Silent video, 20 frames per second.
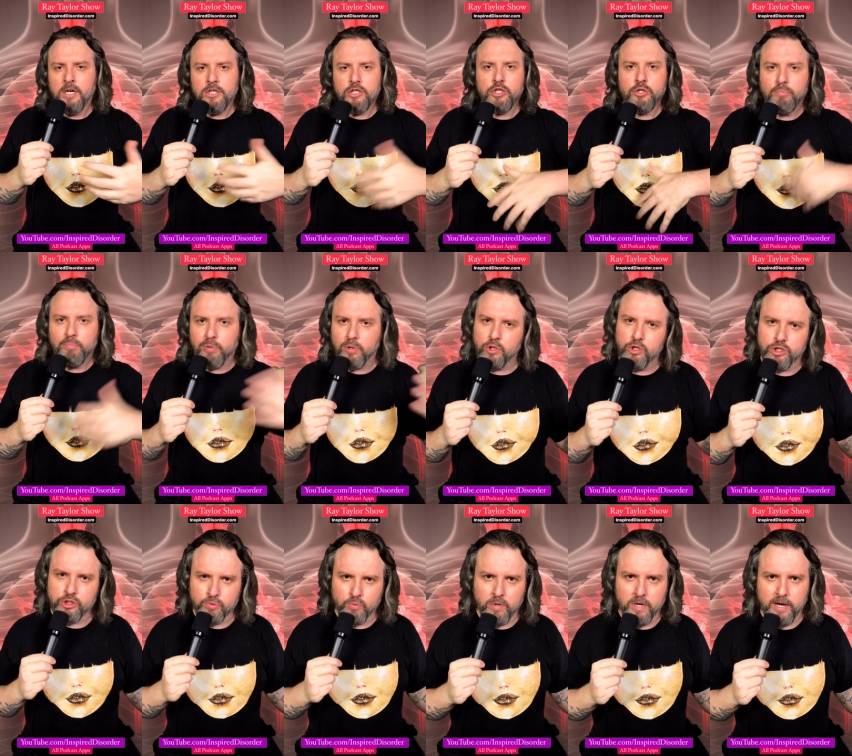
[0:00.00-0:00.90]
to
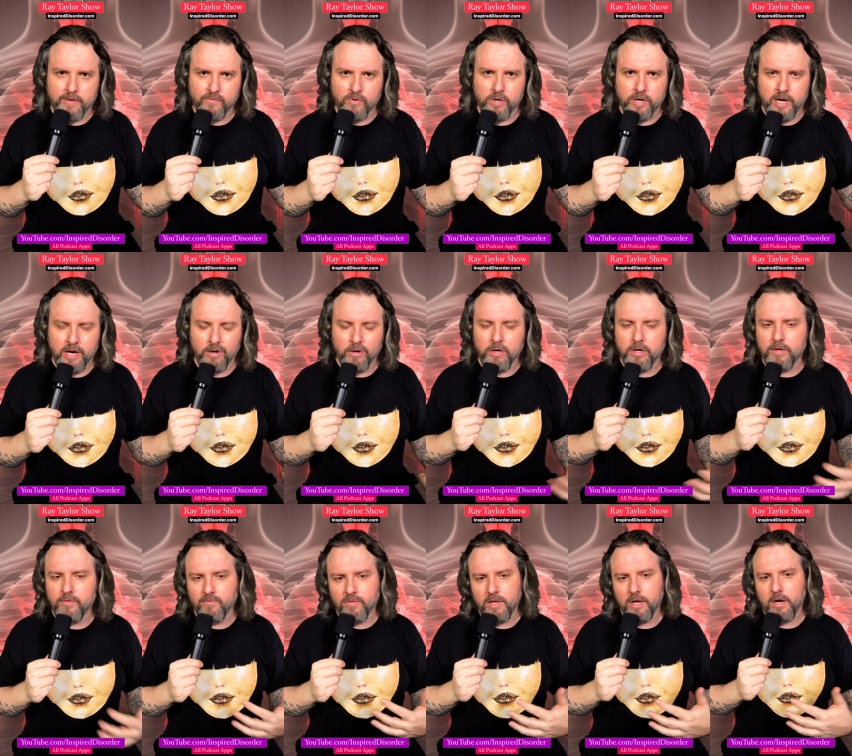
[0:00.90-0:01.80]
push whatever
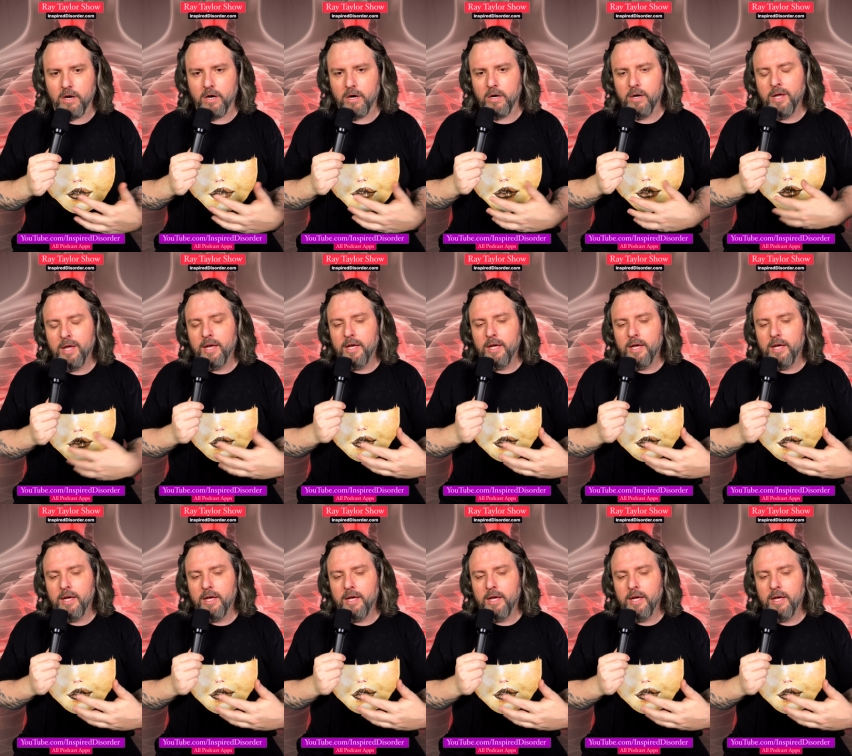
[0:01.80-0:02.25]
narrative they are.